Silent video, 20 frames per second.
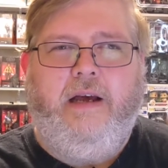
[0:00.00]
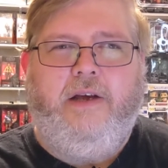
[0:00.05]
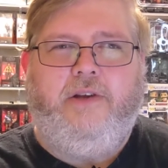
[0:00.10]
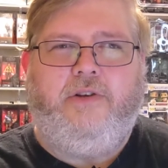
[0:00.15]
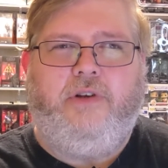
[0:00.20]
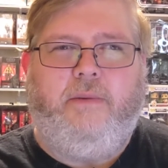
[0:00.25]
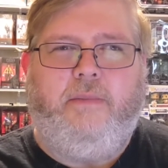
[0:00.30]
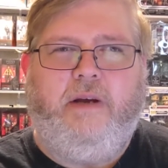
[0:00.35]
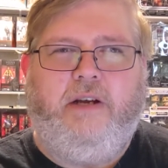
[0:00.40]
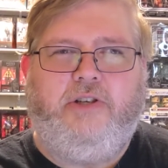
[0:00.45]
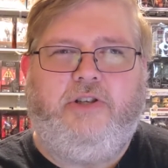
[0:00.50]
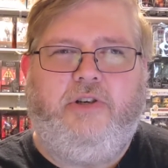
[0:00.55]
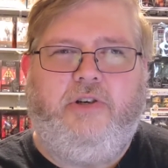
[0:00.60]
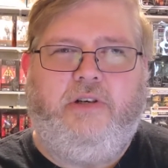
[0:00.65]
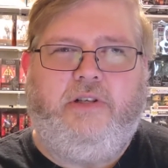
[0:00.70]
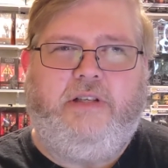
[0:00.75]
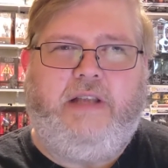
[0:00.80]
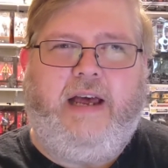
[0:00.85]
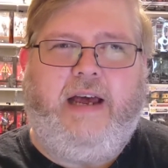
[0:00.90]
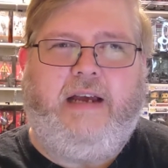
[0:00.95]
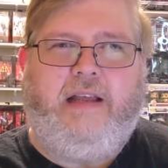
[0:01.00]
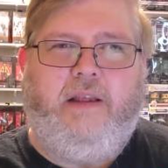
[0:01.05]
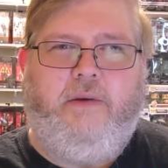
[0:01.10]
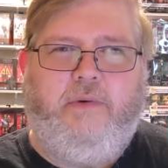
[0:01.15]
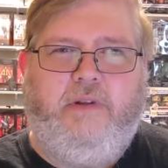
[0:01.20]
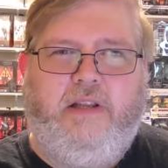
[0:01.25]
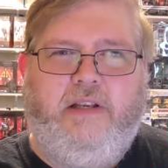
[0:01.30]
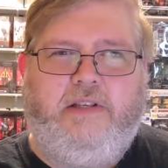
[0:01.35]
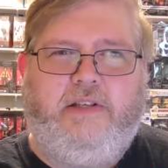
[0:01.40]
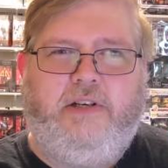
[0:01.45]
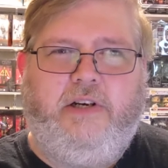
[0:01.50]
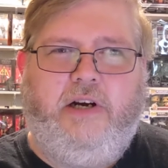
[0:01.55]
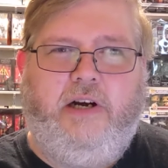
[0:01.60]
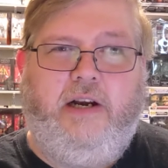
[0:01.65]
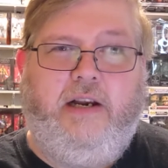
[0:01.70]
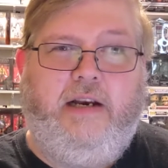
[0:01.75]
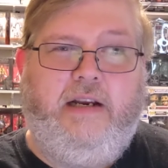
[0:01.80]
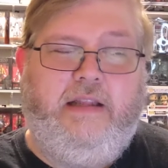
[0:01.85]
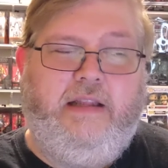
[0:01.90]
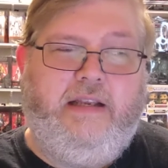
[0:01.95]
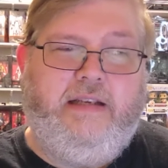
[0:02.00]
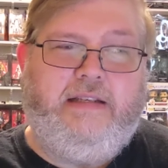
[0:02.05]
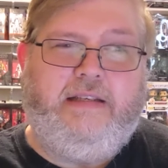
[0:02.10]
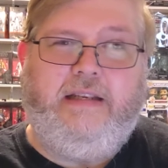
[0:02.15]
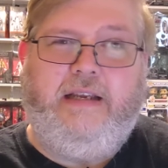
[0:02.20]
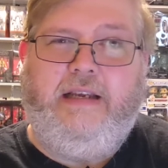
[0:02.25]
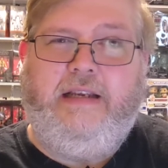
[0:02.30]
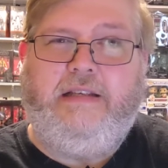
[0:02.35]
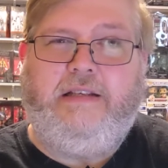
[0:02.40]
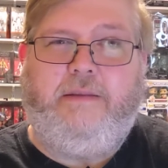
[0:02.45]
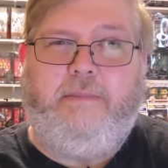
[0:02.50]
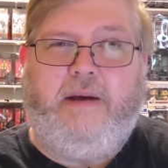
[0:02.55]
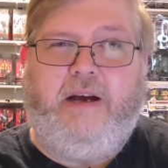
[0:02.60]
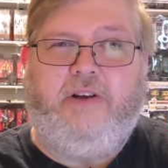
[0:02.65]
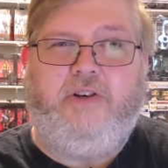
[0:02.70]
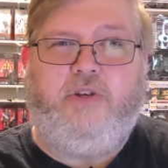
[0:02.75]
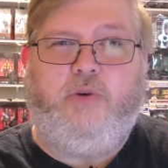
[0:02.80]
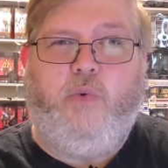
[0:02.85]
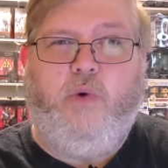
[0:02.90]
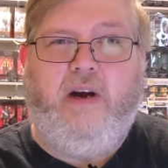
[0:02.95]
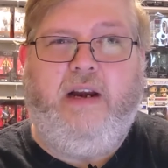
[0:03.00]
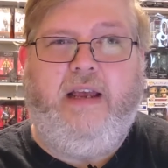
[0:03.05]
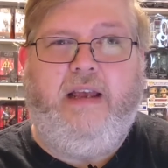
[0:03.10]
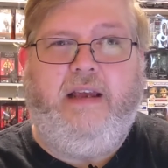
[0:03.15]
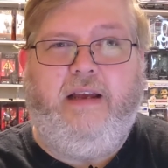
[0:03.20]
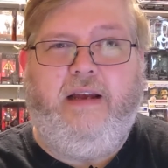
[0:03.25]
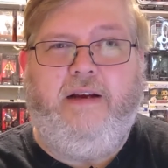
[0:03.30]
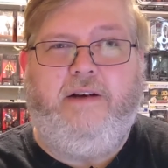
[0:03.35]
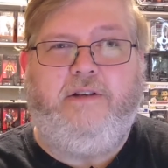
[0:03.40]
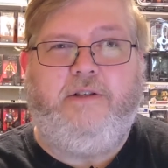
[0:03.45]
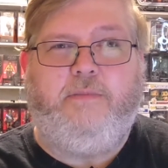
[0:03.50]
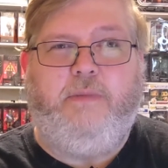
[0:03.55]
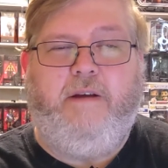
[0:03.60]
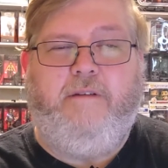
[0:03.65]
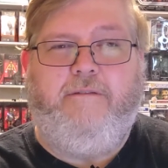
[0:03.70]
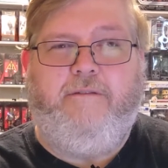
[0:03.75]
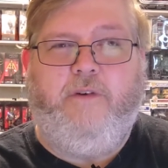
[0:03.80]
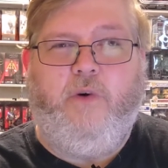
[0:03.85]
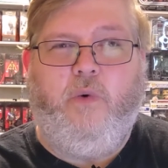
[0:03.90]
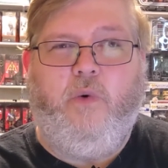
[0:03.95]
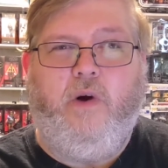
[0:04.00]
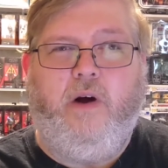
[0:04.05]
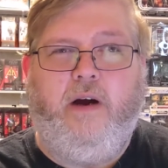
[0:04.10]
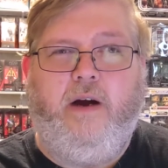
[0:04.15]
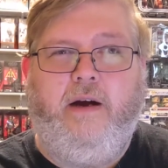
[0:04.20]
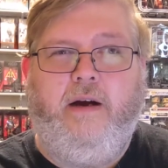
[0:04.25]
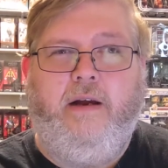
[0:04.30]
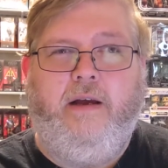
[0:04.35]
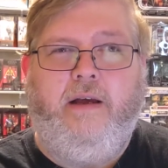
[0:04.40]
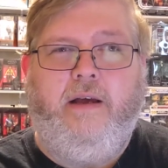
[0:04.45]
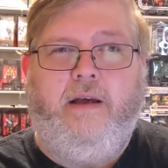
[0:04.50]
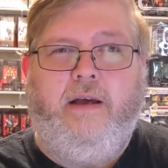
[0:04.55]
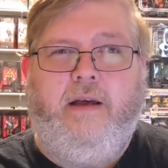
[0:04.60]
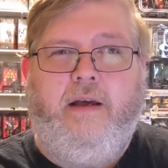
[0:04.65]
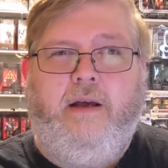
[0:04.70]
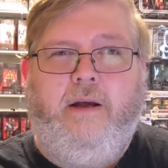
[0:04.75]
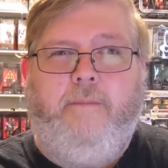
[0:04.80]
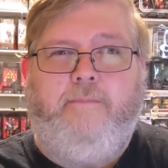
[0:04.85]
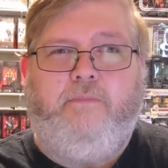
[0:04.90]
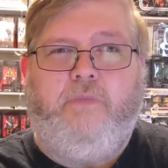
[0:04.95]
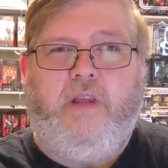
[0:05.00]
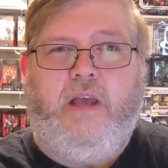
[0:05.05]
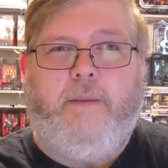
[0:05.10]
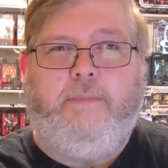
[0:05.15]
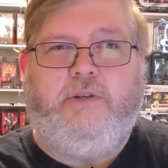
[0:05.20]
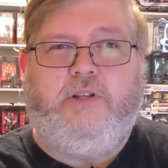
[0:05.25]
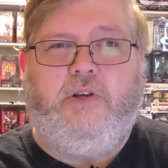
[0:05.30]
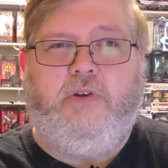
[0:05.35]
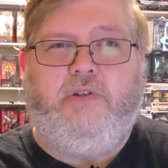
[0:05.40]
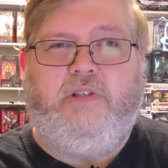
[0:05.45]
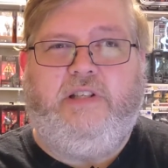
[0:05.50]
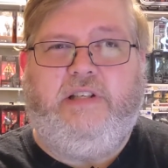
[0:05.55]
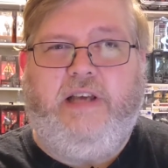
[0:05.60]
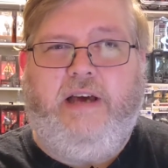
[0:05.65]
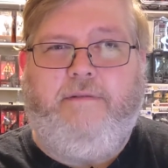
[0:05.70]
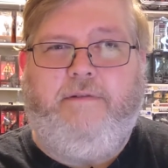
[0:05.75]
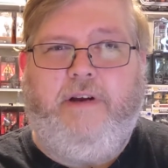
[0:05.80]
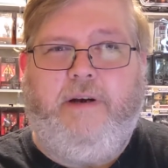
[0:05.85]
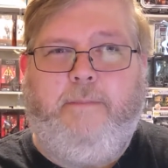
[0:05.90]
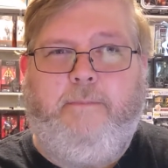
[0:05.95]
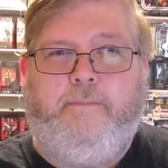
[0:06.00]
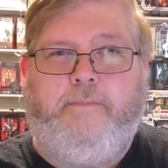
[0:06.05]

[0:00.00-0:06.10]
So I'm not sure exactly when this started, and this is about 20 years before Episode 7.